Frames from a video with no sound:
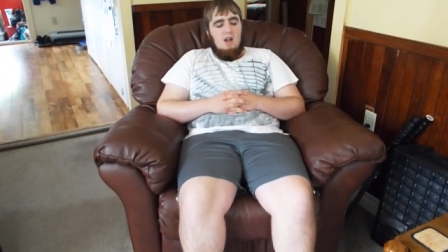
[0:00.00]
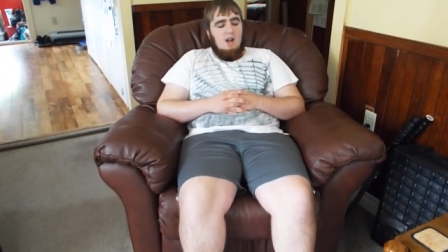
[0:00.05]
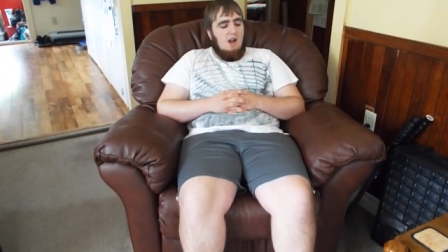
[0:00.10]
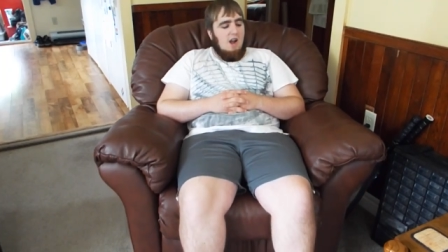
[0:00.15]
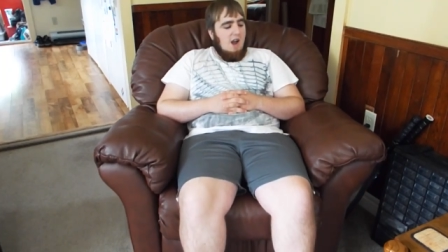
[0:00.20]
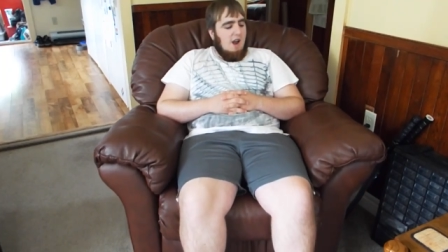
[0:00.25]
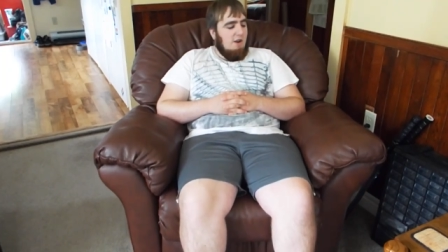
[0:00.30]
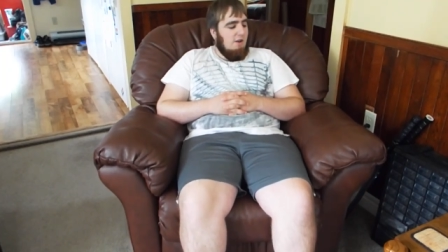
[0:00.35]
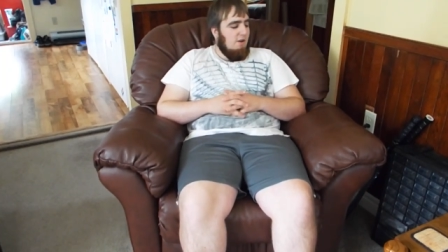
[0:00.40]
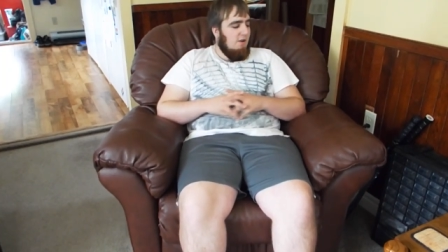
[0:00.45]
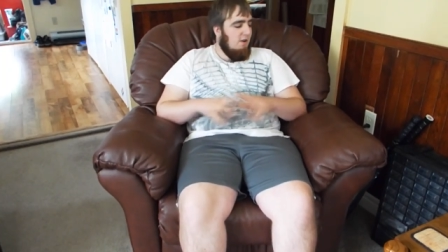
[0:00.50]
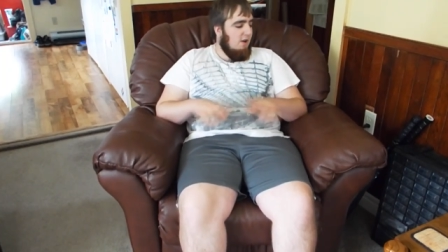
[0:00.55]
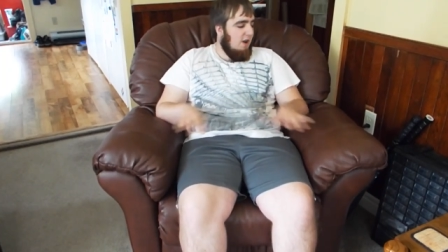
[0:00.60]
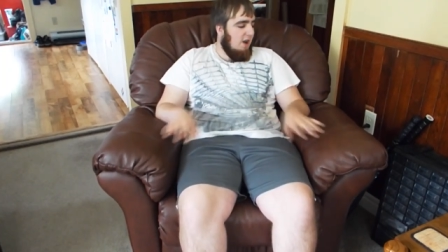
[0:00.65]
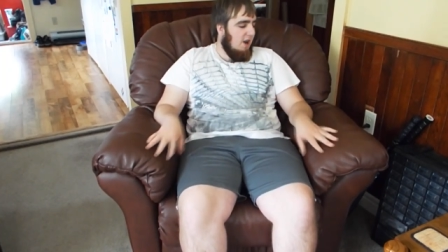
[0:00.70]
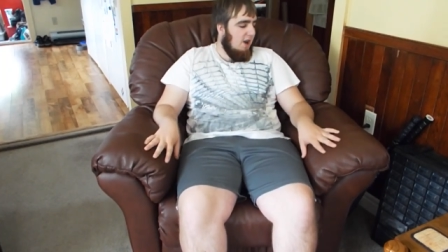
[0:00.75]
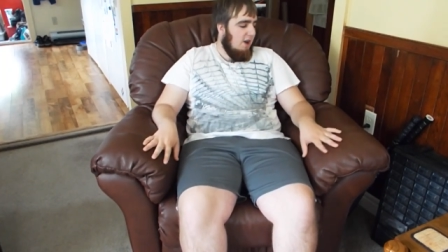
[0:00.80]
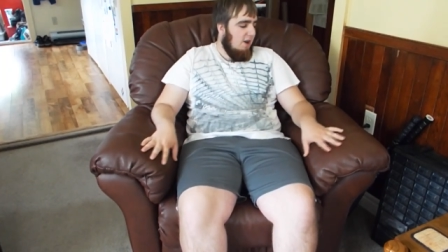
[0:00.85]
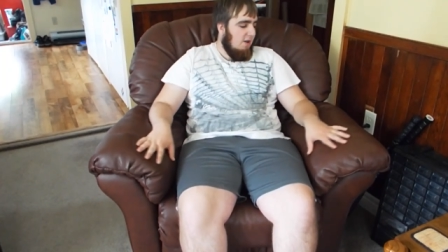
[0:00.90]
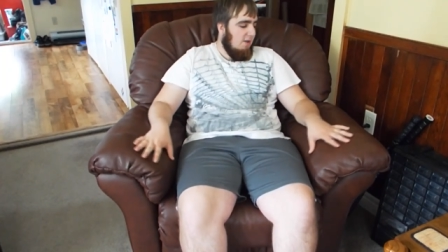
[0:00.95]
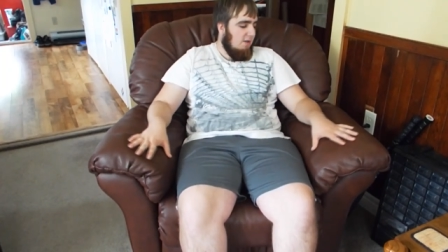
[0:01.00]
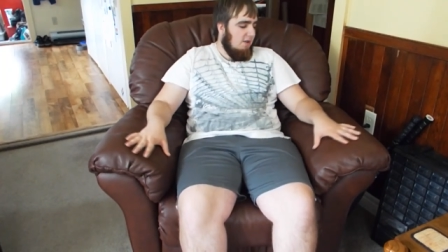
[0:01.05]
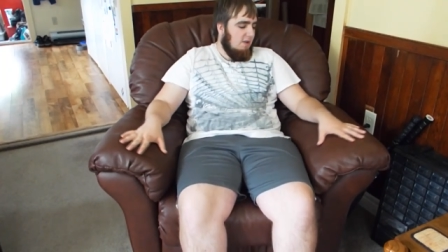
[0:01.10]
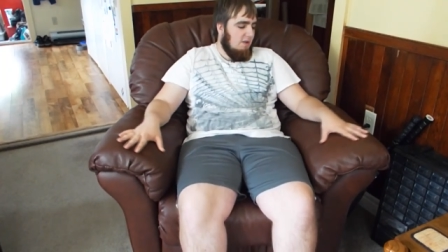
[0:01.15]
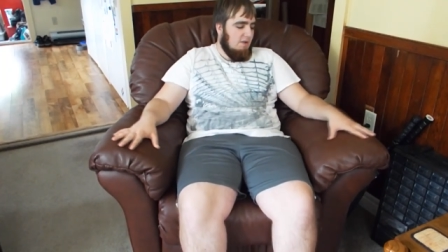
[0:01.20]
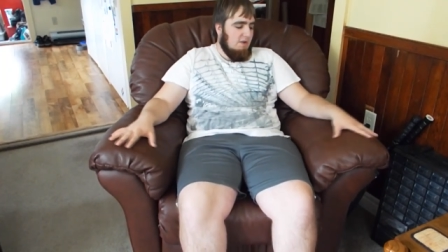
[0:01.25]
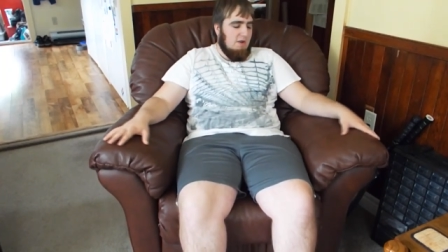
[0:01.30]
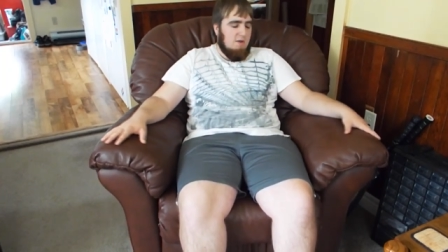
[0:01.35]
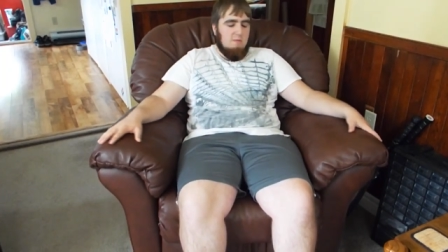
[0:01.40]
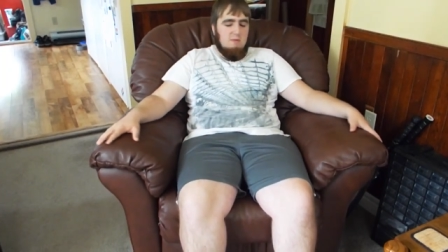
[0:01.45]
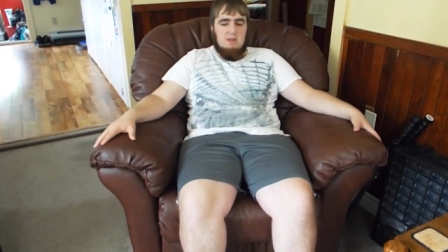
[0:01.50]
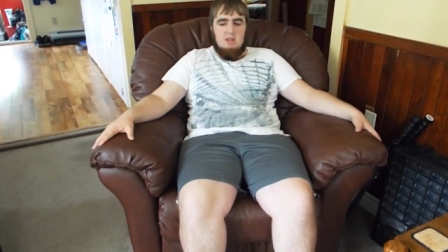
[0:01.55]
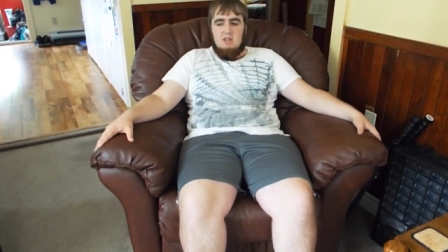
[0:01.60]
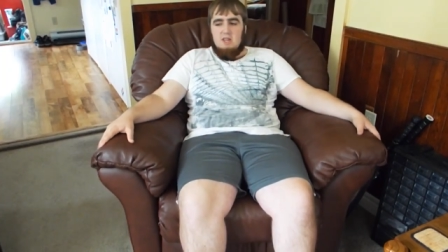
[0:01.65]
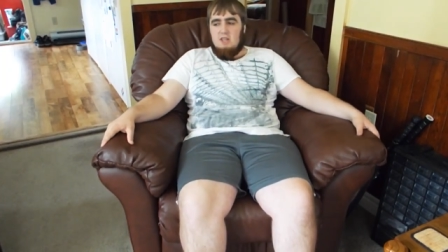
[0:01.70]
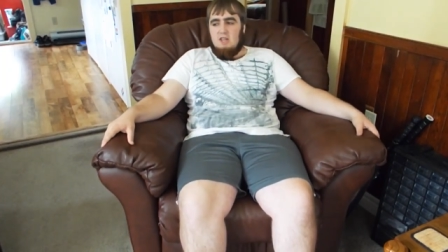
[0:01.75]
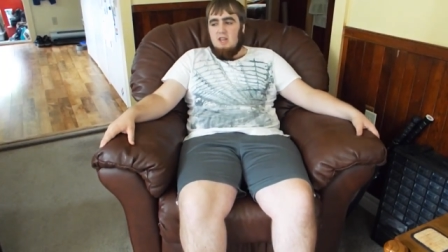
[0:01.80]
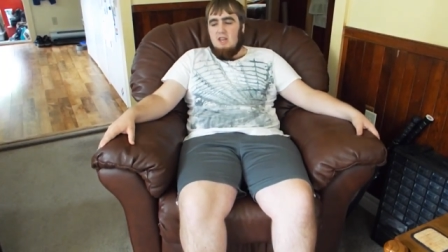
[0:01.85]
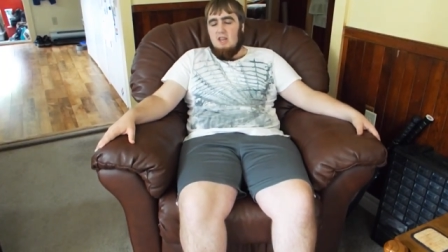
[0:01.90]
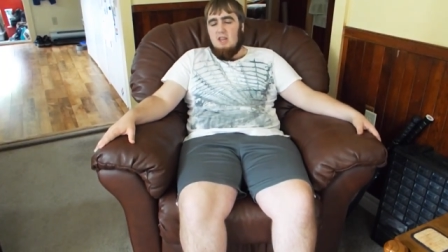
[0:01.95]
I don't know how it's going to be
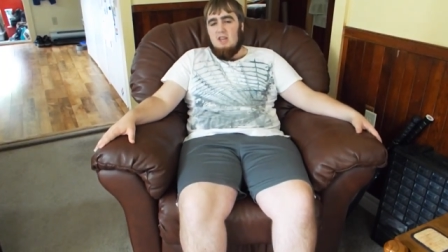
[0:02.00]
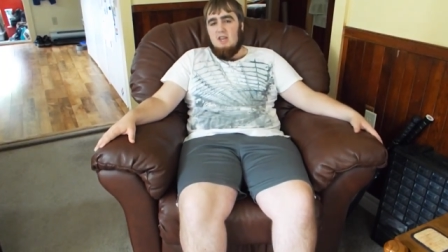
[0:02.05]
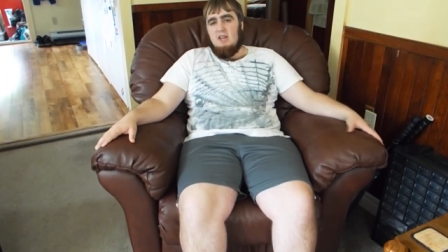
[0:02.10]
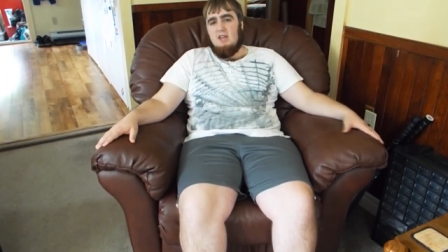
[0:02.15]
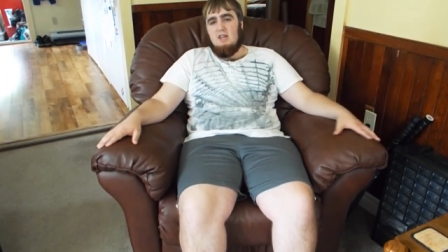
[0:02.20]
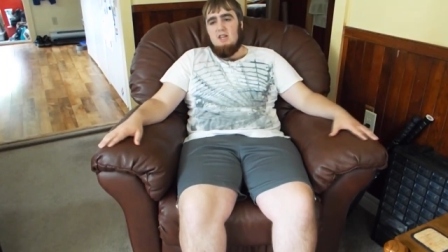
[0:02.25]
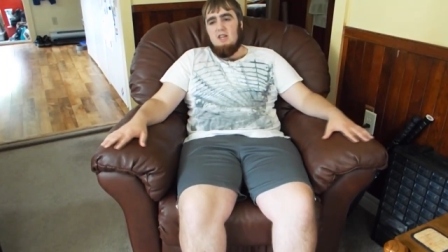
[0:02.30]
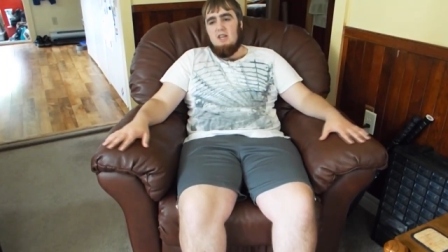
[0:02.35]
in the heat.